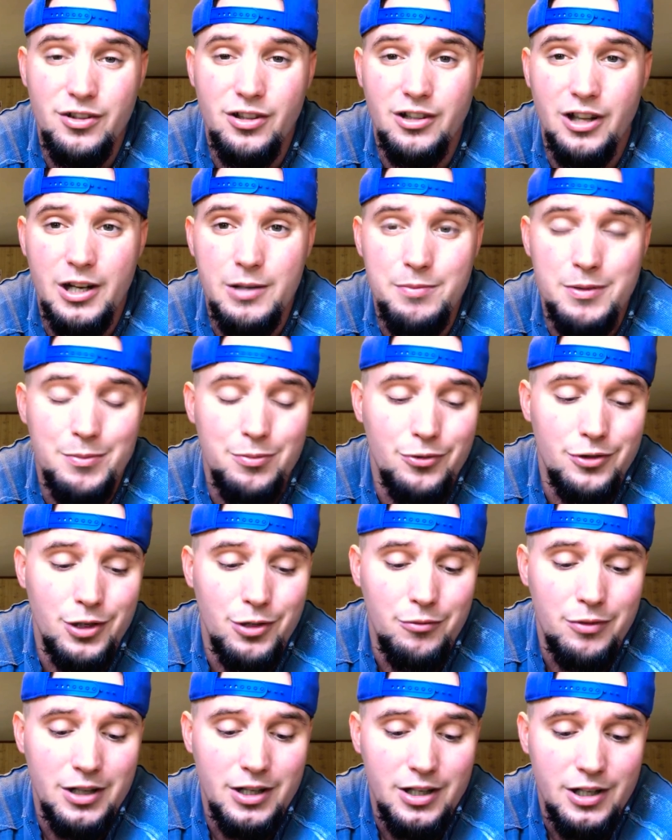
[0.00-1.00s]
a lot of people
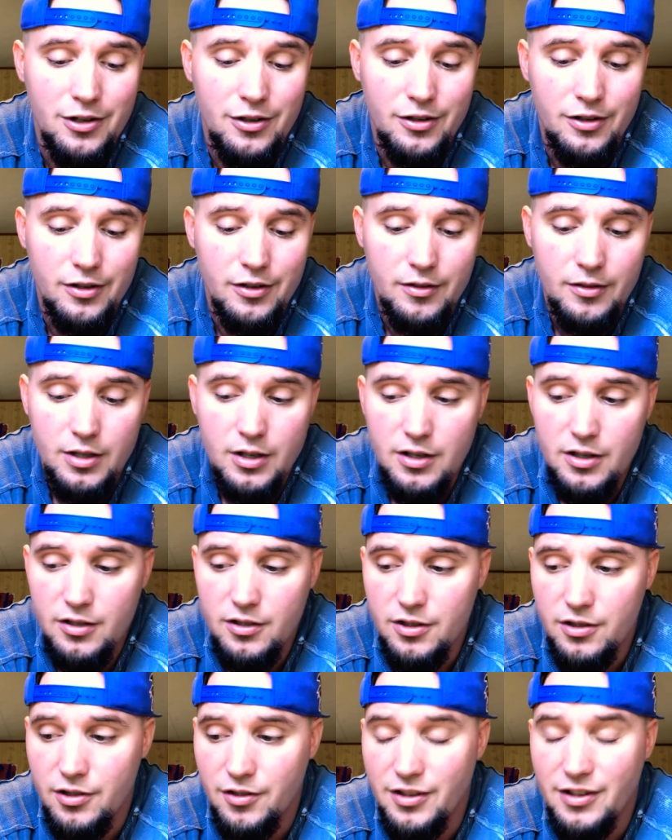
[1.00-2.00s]
don't want to hear,
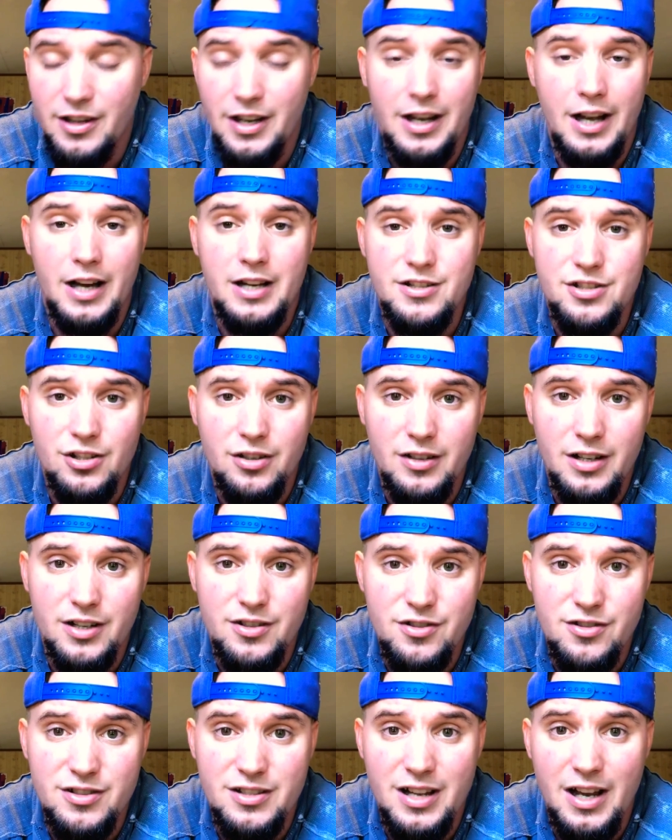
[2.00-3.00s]
you know, that they got to start
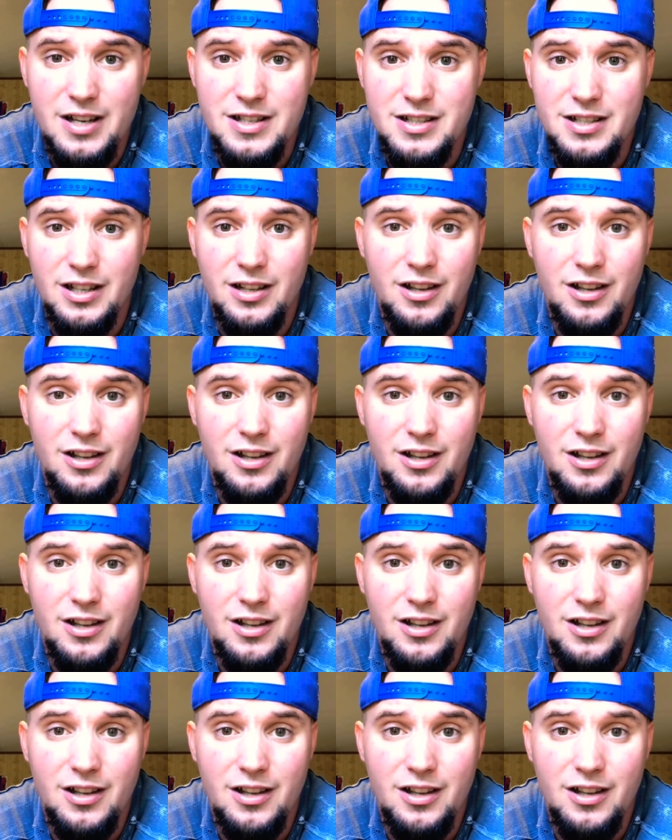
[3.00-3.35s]
exercising.